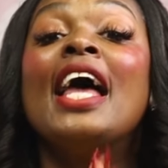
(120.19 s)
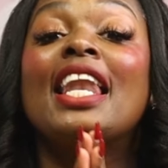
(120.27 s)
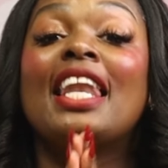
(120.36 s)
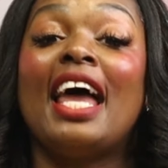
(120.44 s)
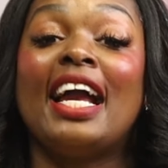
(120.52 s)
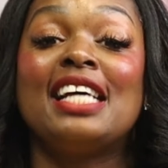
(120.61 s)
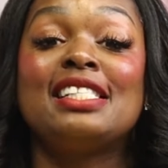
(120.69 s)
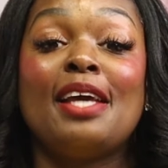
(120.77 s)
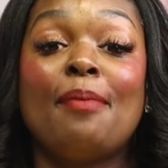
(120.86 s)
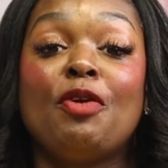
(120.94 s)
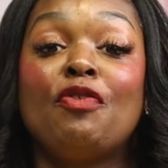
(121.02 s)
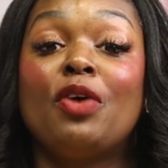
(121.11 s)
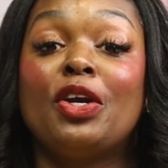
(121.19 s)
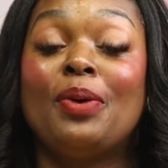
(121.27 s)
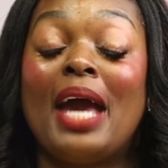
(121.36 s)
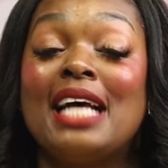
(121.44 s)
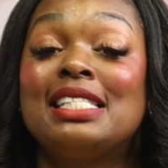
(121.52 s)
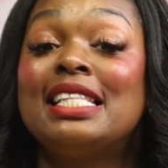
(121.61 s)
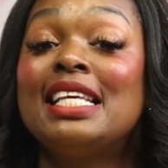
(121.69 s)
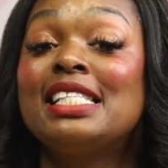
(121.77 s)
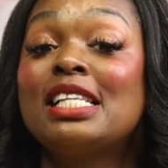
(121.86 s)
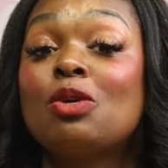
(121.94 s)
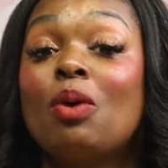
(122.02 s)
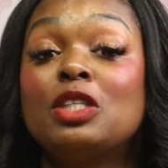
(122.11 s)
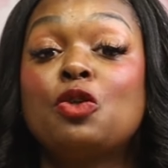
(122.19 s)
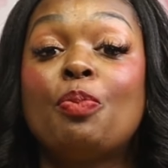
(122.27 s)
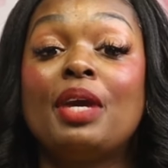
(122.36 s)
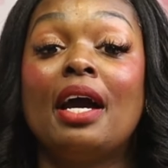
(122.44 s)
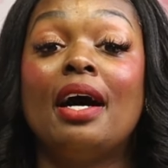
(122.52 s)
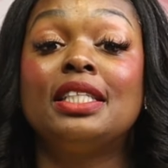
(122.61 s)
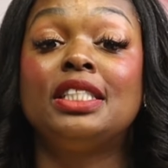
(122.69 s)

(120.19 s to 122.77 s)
Like I said before, you guys, this is going to be a